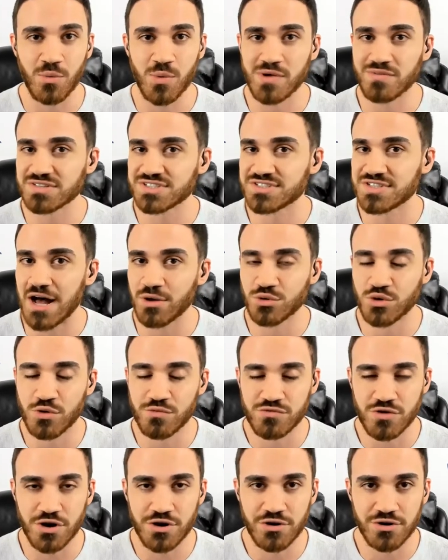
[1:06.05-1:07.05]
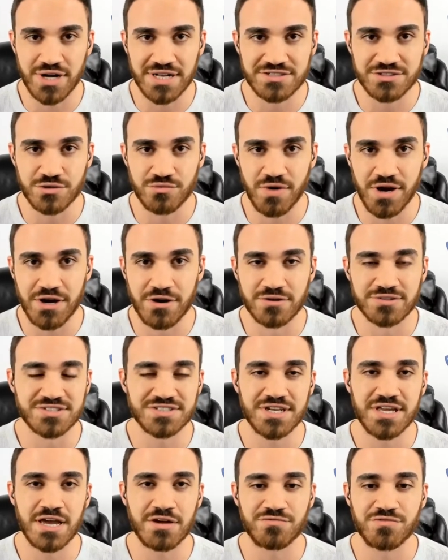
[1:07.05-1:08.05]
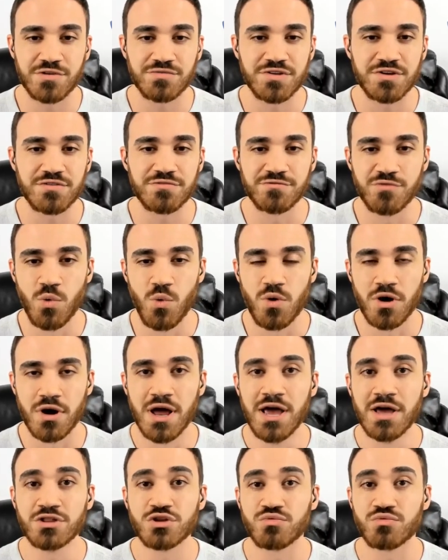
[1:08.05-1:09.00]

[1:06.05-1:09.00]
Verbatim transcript: We have a solid over under against the Raiders sitting at 54.